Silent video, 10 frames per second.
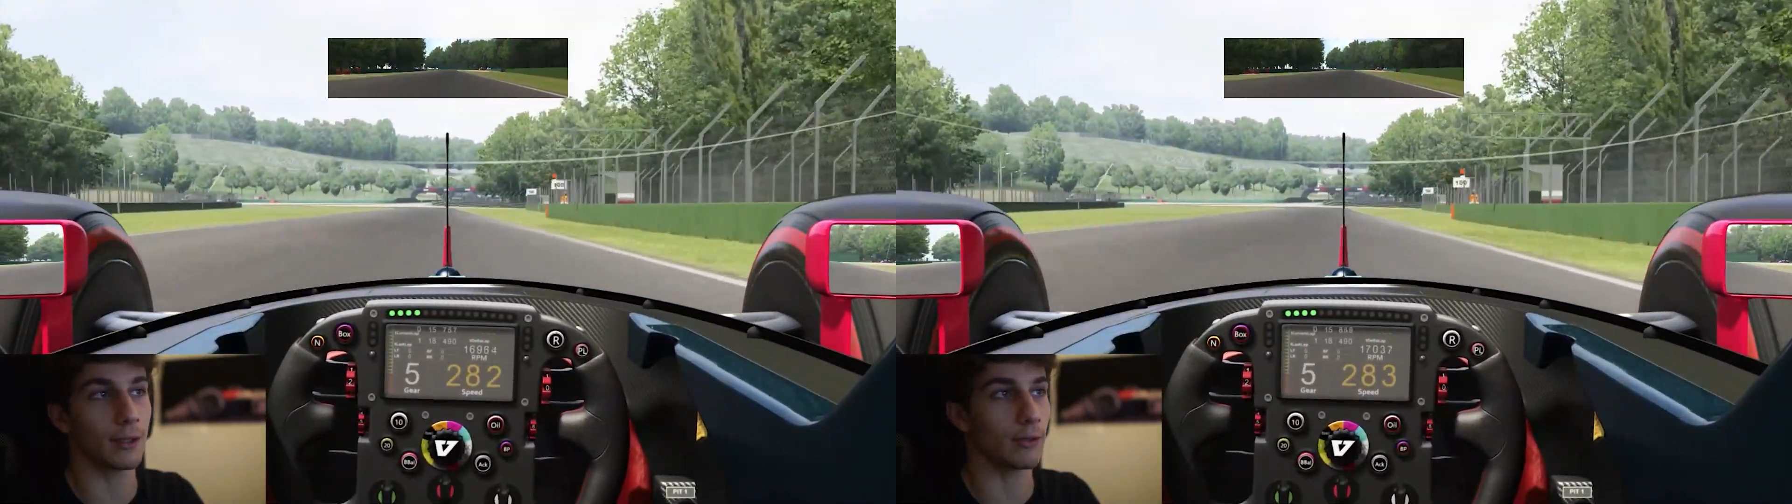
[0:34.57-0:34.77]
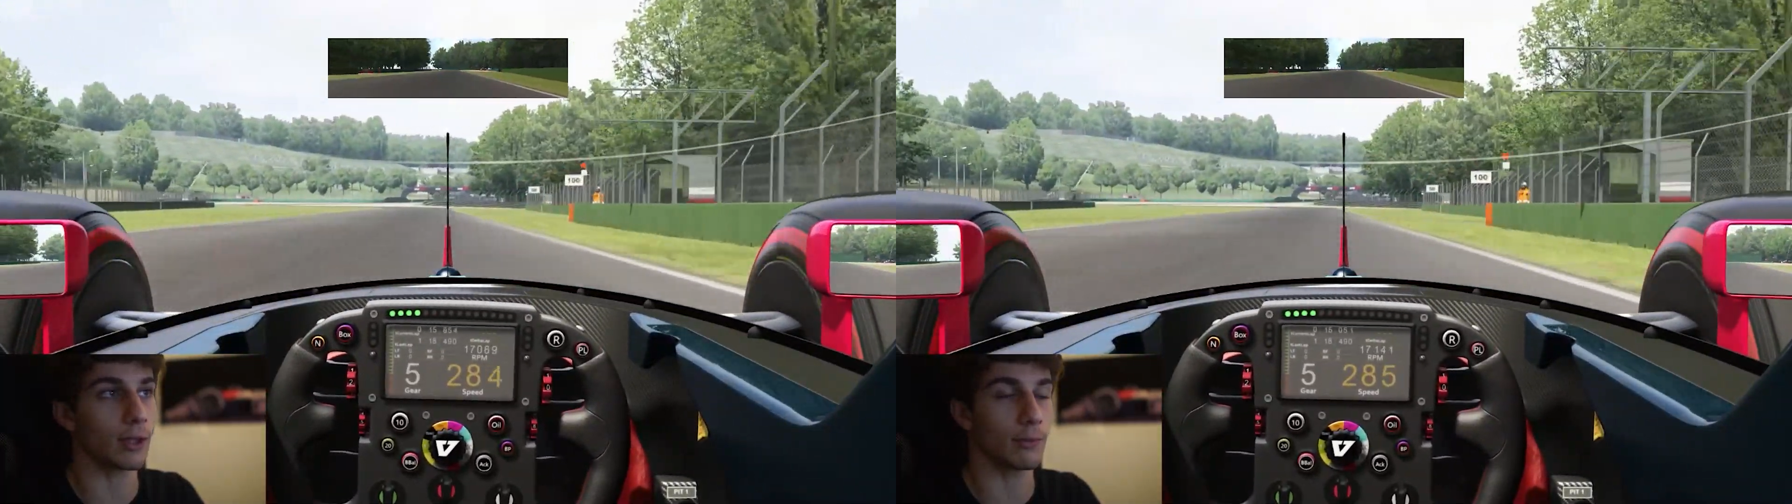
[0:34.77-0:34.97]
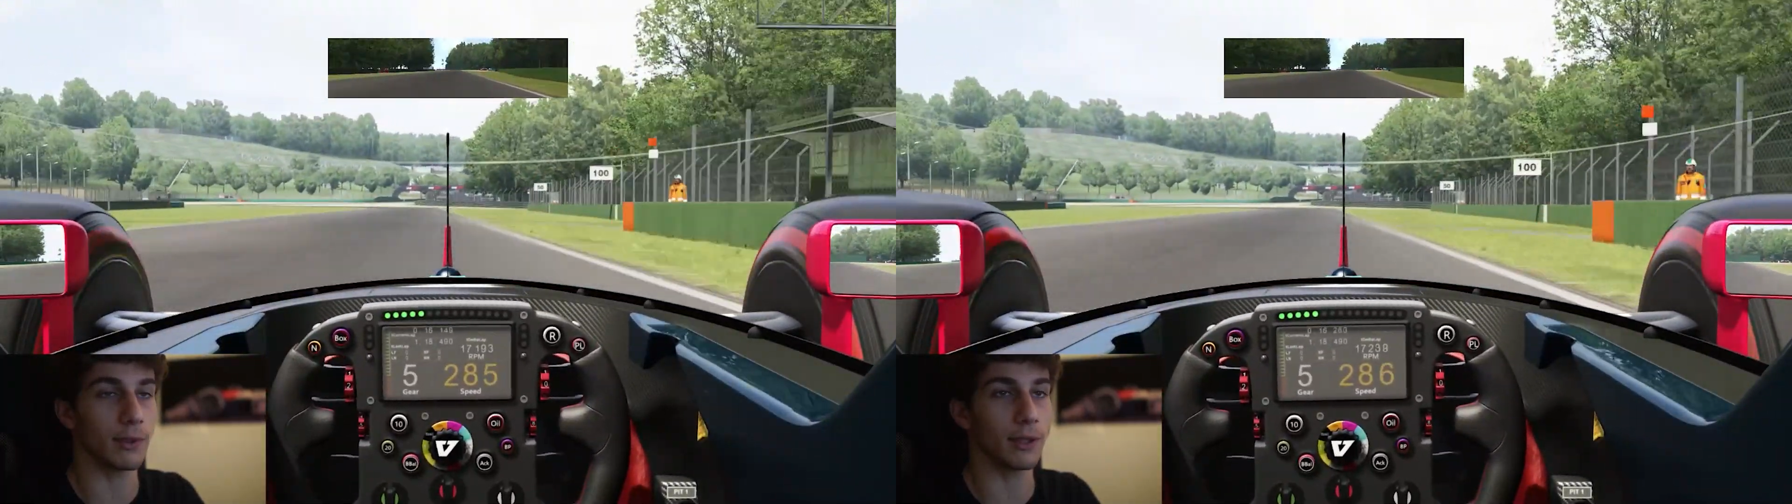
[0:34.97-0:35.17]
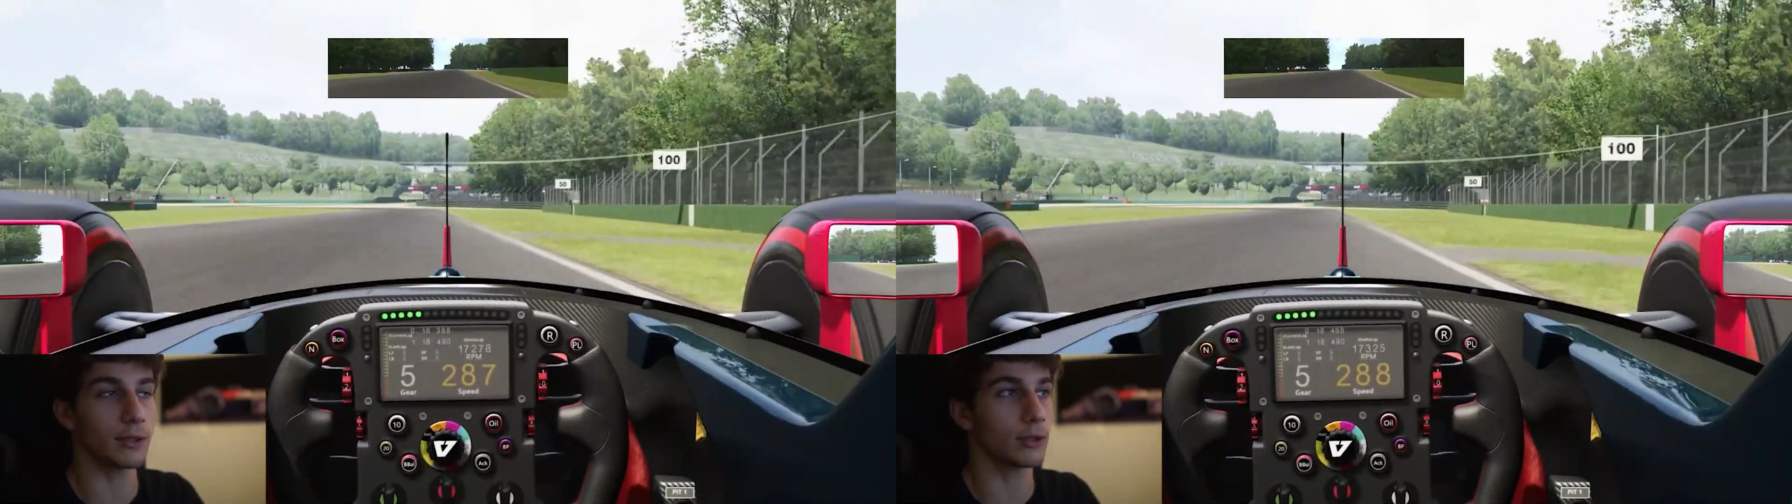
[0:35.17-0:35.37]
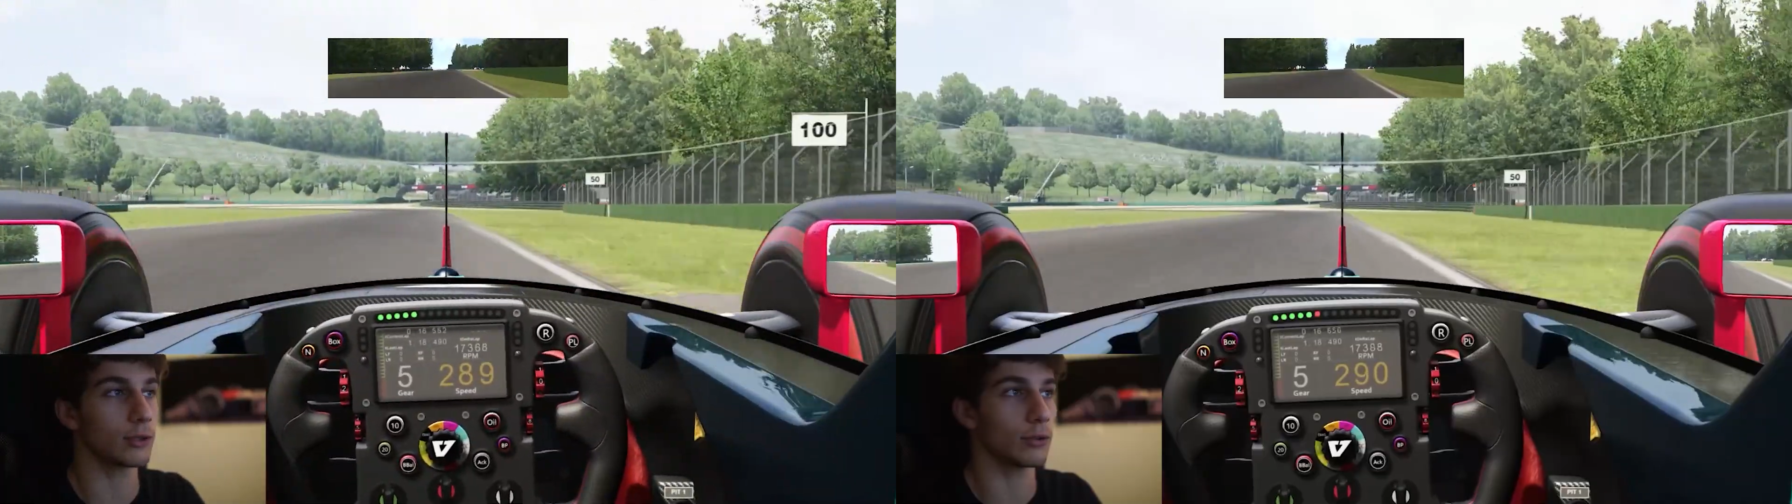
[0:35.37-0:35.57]
you're gonna be
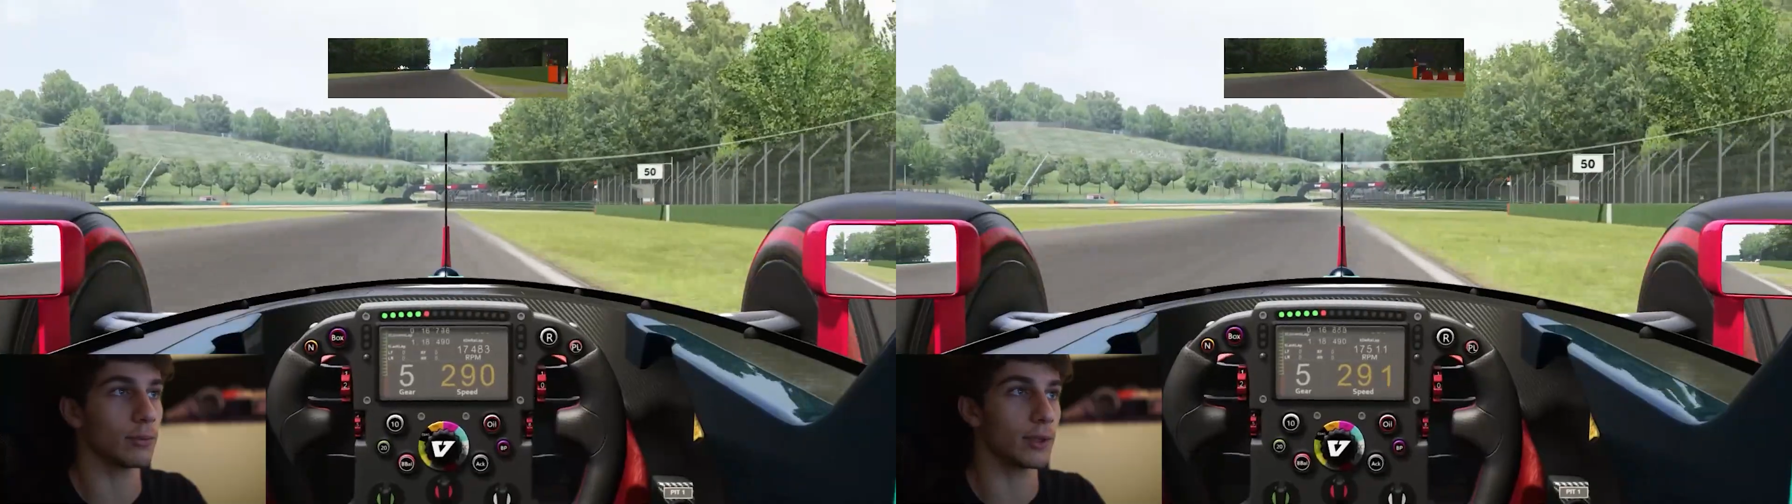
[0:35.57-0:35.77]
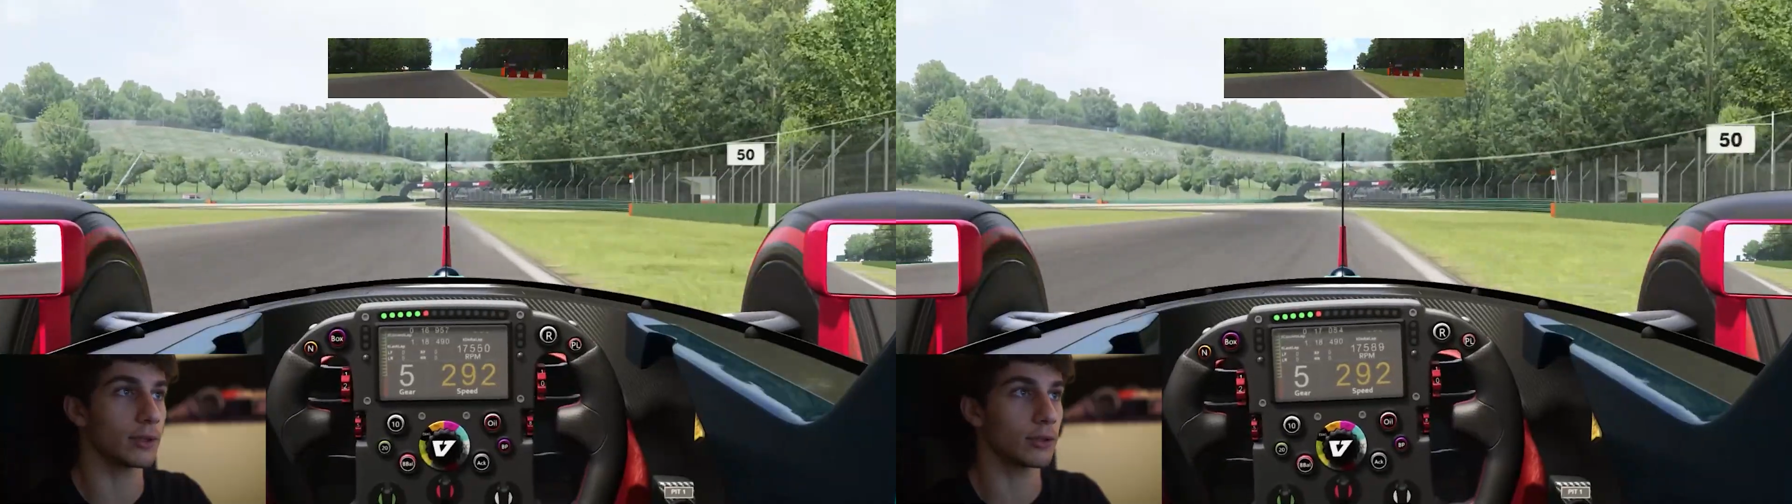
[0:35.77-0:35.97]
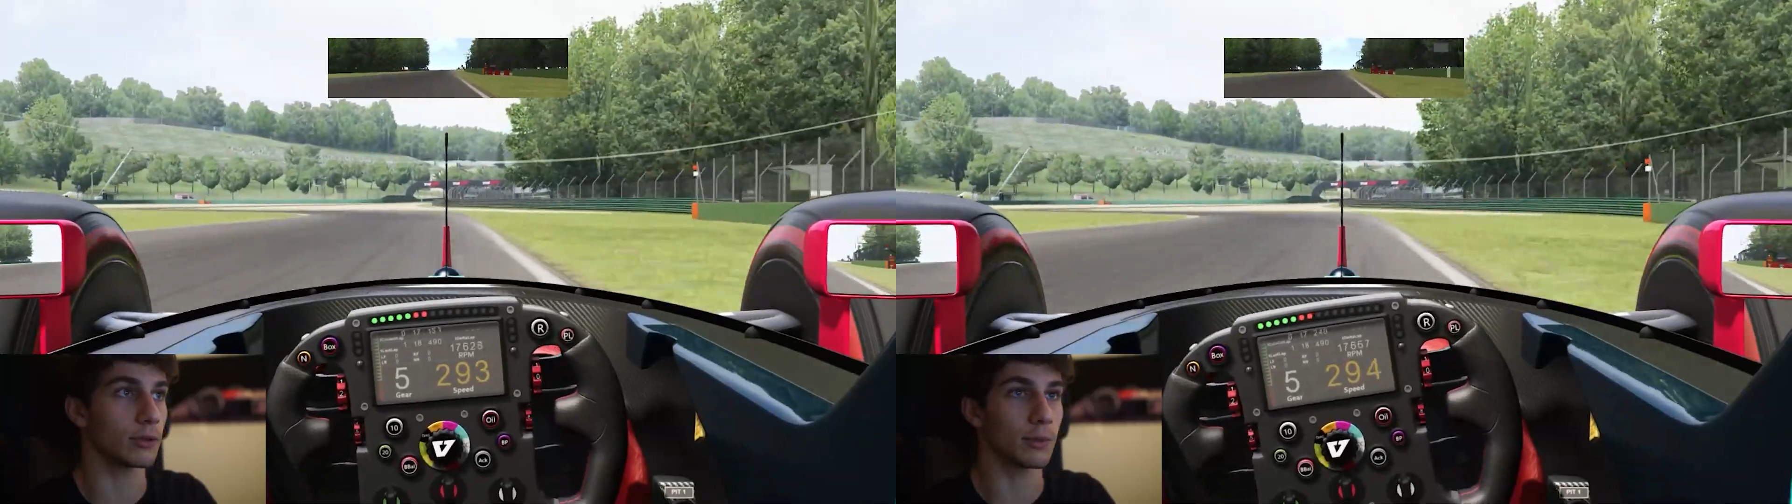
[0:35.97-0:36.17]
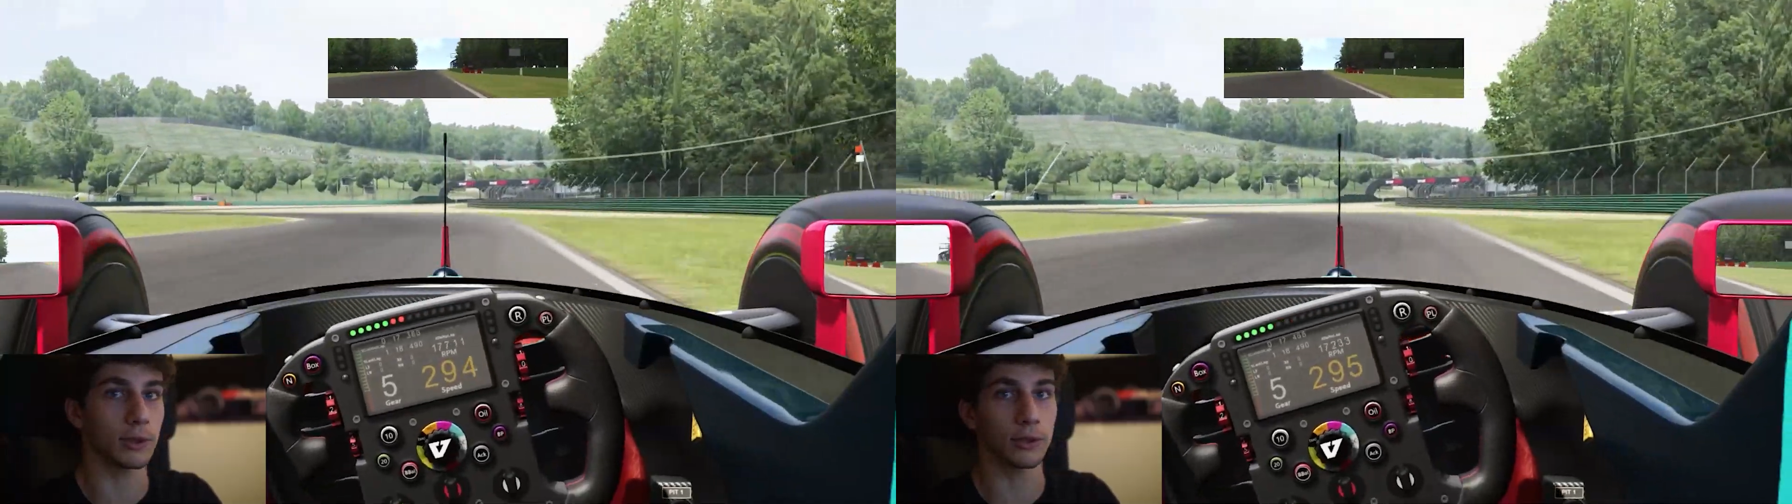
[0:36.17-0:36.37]
super, super,